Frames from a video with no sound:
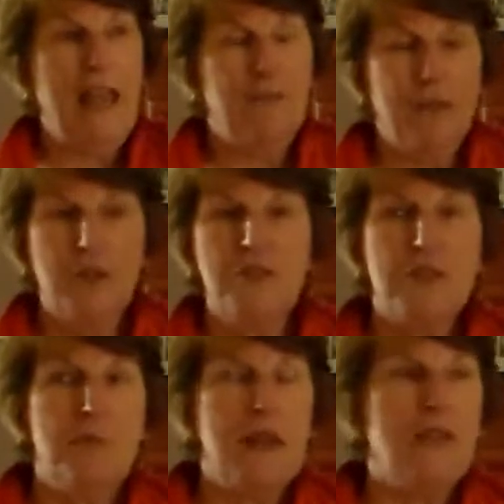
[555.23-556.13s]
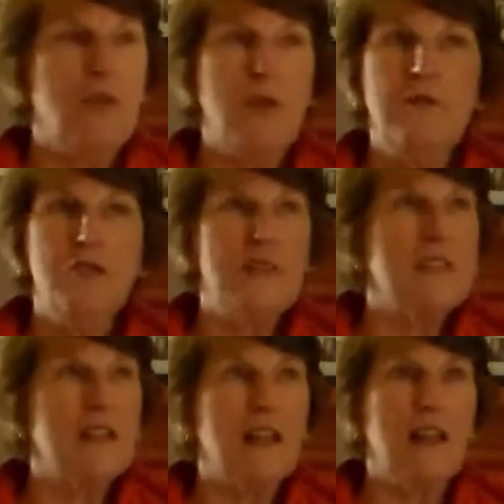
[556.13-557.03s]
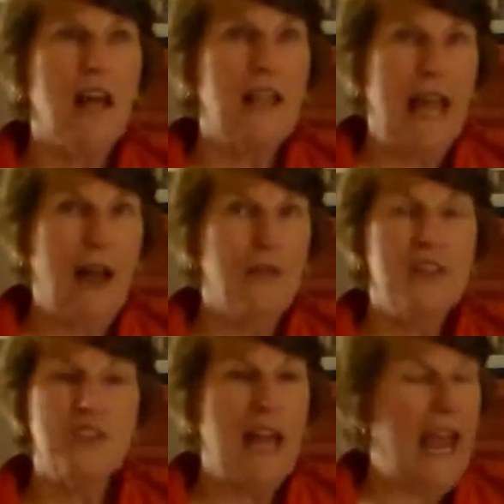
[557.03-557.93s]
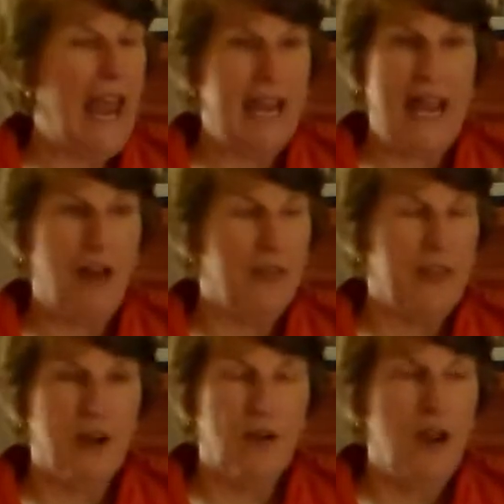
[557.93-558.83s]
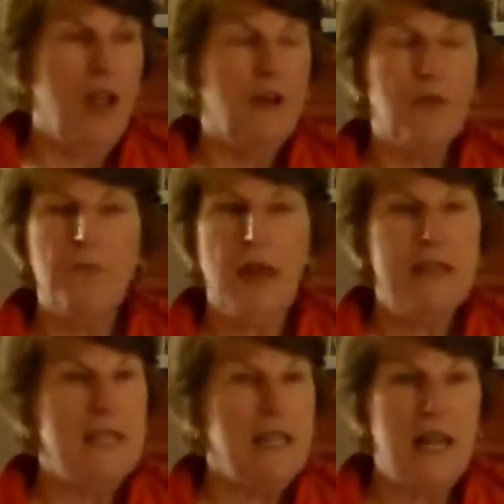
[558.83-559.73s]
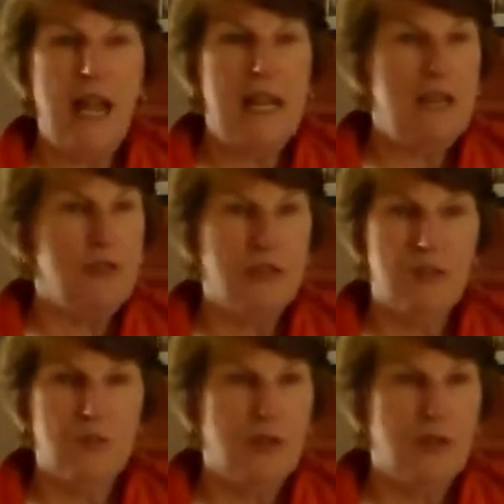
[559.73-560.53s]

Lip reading: It feels to me that we've just allowed this to hang out there from 1982